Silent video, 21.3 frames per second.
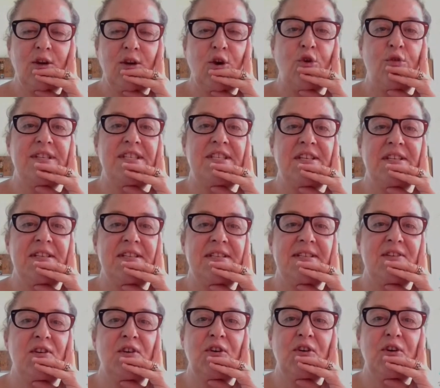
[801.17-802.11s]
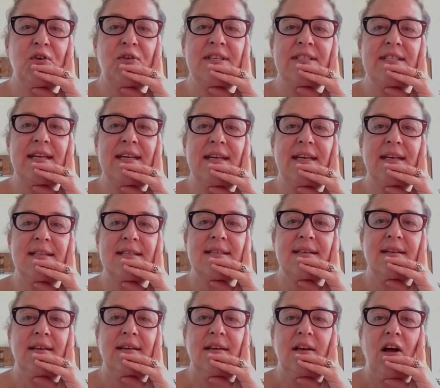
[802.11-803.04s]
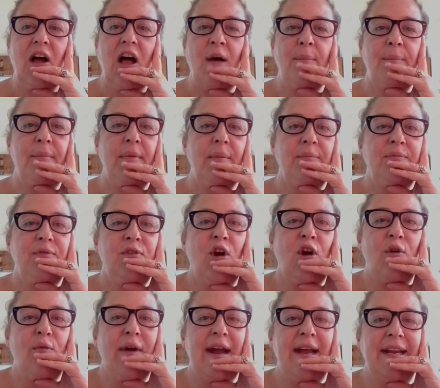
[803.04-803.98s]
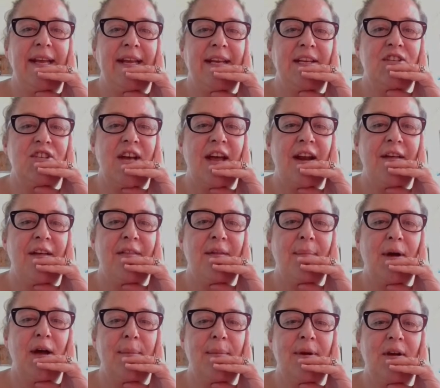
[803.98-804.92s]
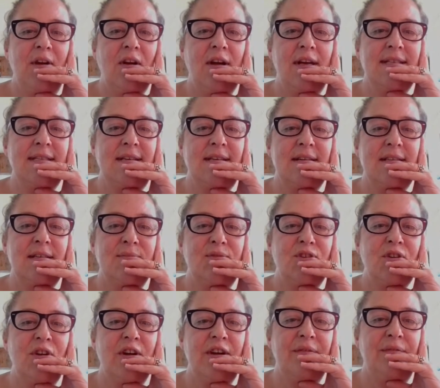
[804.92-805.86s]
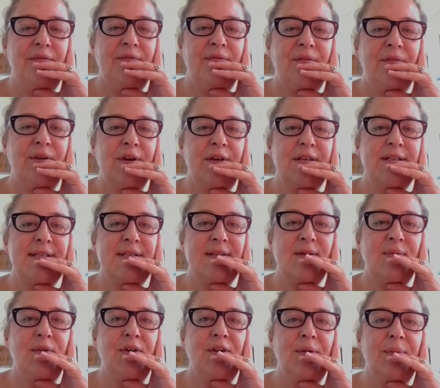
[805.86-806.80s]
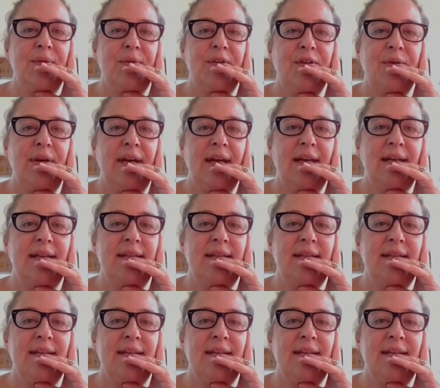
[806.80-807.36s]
Critters, not critics. I'm not reading chat at the moment, guys, because I'm trying to focus on what I'm doing.